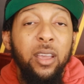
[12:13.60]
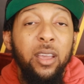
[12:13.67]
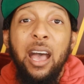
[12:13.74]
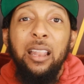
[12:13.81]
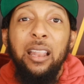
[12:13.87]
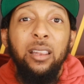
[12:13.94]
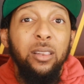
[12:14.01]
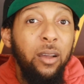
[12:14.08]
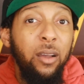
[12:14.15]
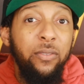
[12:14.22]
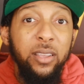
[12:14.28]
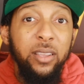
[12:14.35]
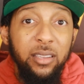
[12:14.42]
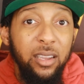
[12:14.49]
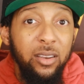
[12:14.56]
I love
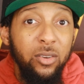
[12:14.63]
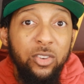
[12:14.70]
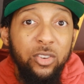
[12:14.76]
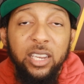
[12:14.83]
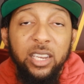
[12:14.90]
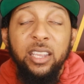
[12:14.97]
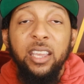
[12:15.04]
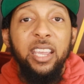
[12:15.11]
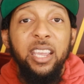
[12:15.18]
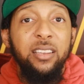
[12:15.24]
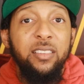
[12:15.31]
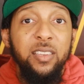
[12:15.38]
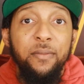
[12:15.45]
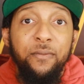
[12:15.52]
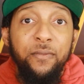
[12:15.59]
his energy,
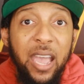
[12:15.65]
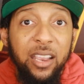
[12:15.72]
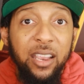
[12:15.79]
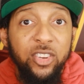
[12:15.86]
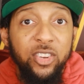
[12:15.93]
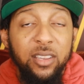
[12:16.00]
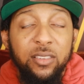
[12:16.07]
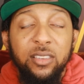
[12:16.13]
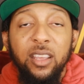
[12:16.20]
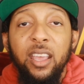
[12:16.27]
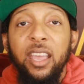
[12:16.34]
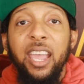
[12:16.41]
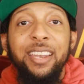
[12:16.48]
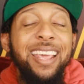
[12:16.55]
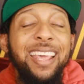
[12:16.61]
it's infectious,
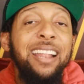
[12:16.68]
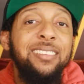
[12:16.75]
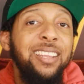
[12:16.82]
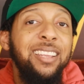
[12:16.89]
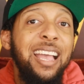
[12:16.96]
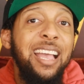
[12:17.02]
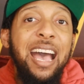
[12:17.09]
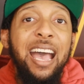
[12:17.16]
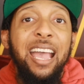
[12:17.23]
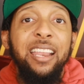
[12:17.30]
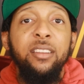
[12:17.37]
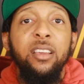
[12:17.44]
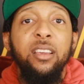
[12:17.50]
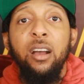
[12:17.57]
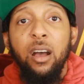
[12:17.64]
and that's the
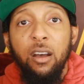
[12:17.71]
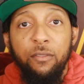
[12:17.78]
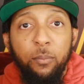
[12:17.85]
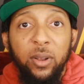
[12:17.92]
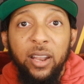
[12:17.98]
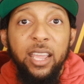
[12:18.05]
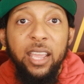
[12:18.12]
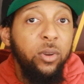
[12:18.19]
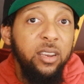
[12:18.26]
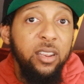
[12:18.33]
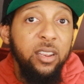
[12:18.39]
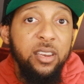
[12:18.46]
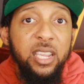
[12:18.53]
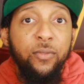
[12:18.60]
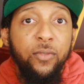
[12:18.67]
kind of play we're going
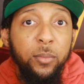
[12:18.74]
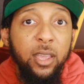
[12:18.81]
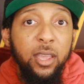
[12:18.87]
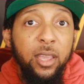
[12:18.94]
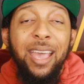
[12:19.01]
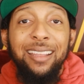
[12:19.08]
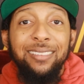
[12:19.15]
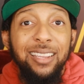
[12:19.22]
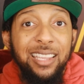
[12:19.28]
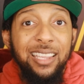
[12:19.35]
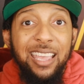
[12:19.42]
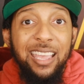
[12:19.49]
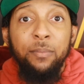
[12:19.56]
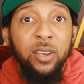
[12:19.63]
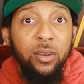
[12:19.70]
to need from him as a
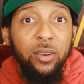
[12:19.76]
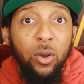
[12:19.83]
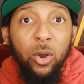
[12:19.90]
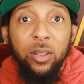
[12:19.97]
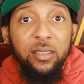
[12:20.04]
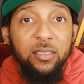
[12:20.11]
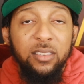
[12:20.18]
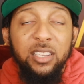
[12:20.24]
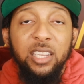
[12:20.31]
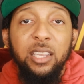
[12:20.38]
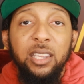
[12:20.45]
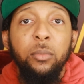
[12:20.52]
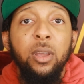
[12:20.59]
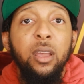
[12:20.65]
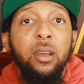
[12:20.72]
captain on this
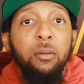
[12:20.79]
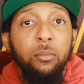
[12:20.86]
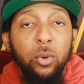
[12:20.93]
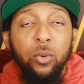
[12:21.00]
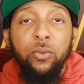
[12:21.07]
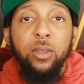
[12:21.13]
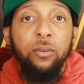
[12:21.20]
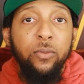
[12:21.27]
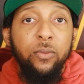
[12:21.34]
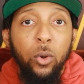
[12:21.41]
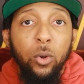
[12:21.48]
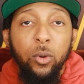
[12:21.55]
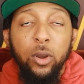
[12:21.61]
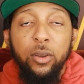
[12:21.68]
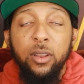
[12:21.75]
team moving
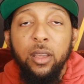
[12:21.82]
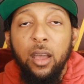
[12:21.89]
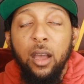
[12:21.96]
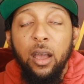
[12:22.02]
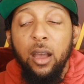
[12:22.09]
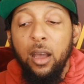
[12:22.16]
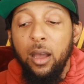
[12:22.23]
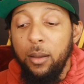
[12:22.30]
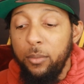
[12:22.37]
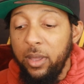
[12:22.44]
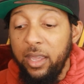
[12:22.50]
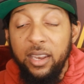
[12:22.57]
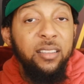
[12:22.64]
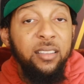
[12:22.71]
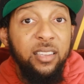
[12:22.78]
forward. Um,
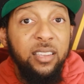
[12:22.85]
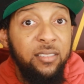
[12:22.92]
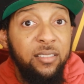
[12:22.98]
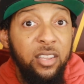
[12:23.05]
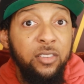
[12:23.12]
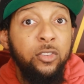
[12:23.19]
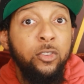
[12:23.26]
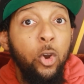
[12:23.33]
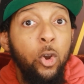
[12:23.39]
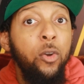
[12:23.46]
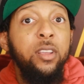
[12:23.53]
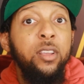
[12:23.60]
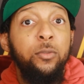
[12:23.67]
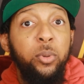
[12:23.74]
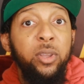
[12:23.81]
and his, his, his, story
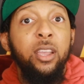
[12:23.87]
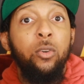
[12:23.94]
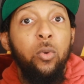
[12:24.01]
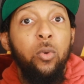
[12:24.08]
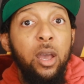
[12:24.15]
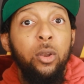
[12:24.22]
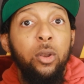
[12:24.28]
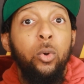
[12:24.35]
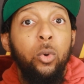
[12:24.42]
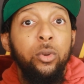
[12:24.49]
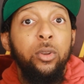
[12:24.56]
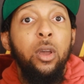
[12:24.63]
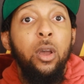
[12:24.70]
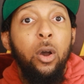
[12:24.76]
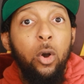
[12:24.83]
is being
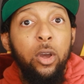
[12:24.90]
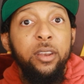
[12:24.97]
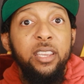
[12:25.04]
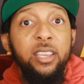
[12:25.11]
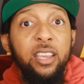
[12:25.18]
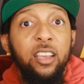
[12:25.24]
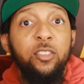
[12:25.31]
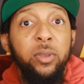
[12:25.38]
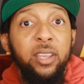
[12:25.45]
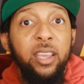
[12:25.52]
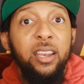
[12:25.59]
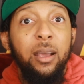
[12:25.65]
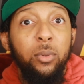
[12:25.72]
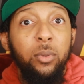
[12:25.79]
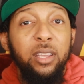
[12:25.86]
chronicled on
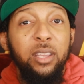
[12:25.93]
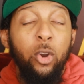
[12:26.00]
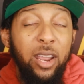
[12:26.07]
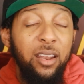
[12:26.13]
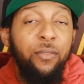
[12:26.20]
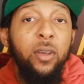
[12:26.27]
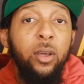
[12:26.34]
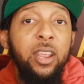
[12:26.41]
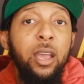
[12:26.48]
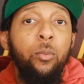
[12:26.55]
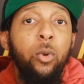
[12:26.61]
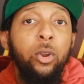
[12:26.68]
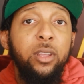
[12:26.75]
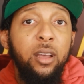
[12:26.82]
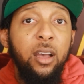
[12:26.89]
ESPN, I believe, or NFL
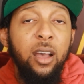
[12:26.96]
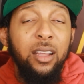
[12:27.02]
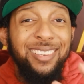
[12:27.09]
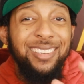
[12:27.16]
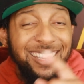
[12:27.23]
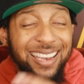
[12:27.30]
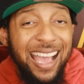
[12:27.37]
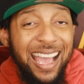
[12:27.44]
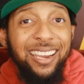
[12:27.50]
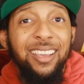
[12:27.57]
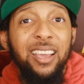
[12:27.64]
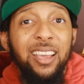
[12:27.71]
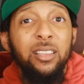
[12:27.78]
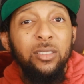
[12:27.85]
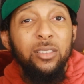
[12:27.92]
Network uh, tonight.
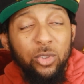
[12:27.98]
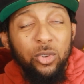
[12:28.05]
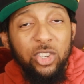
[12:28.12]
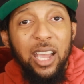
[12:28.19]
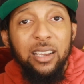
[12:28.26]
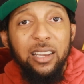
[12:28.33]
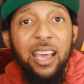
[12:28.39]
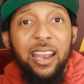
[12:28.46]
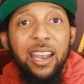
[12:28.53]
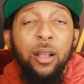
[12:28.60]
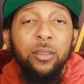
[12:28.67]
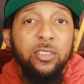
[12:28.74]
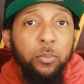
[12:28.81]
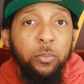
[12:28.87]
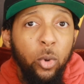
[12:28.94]
So check that
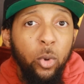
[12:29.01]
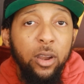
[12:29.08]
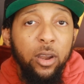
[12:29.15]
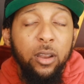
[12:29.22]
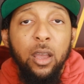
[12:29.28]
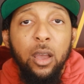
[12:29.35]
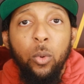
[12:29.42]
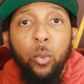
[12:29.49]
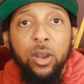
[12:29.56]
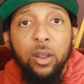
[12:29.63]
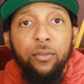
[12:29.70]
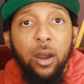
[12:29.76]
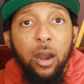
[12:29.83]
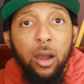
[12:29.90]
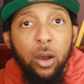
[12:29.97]
out. Support one
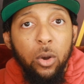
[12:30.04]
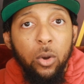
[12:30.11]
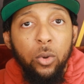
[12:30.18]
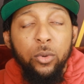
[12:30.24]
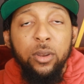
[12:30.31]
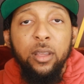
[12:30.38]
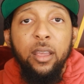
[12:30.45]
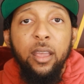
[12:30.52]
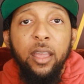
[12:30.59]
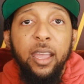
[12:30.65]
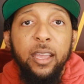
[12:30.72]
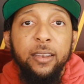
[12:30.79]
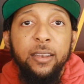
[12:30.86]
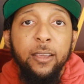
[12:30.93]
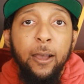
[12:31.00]
of our own.
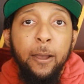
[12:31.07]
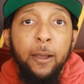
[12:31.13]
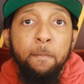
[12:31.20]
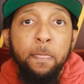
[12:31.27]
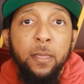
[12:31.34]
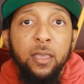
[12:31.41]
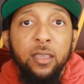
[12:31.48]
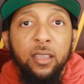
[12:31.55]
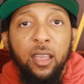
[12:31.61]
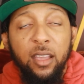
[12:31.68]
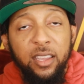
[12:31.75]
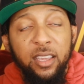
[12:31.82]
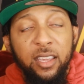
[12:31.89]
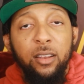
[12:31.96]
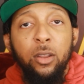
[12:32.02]
And um, uh,
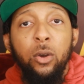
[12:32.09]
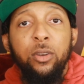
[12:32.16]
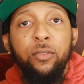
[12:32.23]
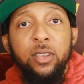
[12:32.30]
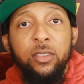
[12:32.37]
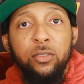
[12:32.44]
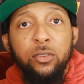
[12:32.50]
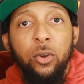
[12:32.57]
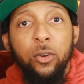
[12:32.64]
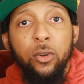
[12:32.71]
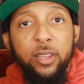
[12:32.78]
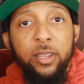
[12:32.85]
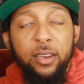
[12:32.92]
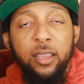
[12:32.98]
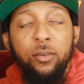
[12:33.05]
get a load of his
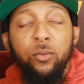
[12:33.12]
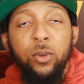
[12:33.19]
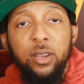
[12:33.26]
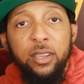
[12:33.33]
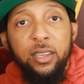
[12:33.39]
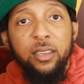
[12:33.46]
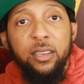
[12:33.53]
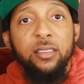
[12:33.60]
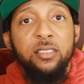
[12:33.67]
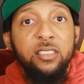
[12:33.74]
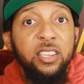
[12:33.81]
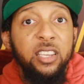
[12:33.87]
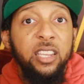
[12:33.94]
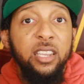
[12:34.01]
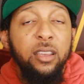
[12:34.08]
story and, and really
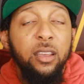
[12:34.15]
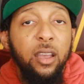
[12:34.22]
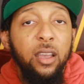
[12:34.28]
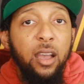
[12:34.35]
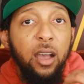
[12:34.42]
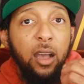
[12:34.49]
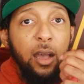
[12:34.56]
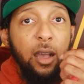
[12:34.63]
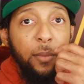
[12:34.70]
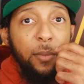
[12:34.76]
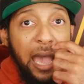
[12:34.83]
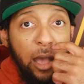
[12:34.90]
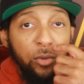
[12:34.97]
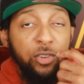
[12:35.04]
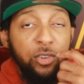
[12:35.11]
see um,
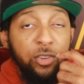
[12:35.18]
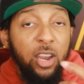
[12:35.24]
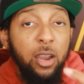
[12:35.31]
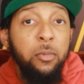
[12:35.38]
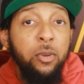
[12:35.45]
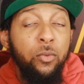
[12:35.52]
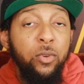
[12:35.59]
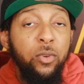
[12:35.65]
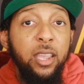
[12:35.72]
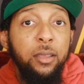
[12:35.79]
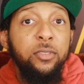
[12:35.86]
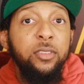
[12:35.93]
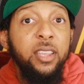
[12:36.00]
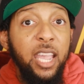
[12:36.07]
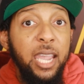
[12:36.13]
how Jeremy
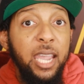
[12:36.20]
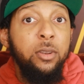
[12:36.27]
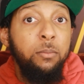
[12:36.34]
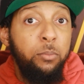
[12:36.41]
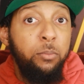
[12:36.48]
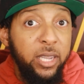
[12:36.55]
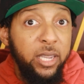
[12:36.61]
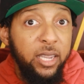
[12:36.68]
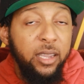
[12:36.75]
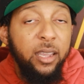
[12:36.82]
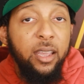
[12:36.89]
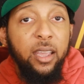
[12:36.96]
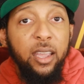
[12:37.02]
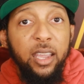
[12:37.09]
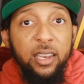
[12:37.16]
Reeves came to be
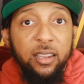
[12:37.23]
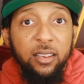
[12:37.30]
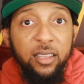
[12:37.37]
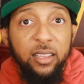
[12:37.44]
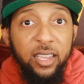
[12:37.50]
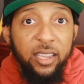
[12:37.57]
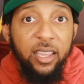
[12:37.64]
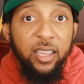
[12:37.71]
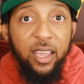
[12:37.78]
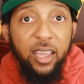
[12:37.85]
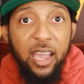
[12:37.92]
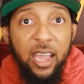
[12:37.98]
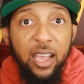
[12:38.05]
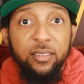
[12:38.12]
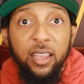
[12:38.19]
in the league
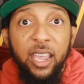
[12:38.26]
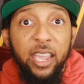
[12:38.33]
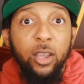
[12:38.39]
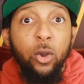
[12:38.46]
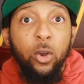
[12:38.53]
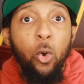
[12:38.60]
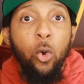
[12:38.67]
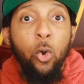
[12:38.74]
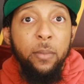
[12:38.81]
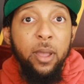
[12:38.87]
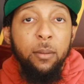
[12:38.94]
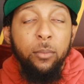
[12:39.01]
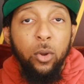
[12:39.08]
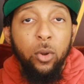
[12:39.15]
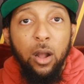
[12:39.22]
as a core
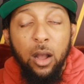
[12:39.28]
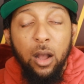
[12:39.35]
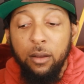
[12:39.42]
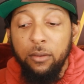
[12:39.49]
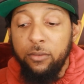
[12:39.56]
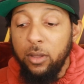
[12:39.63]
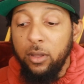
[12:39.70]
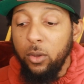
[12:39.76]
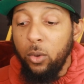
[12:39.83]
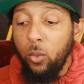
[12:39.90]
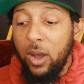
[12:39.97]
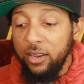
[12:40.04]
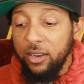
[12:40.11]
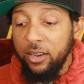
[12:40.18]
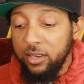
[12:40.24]
member of the
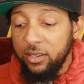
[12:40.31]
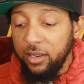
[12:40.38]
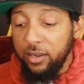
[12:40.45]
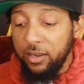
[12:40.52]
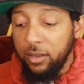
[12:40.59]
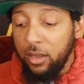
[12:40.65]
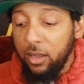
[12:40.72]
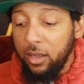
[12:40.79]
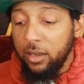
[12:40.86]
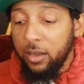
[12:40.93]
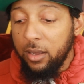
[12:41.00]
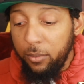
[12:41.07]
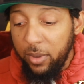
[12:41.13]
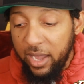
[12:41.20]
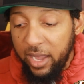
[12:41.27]
Washington
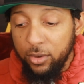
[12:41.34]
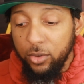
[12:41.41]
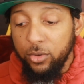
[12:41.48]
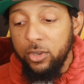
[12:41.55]
Commanders.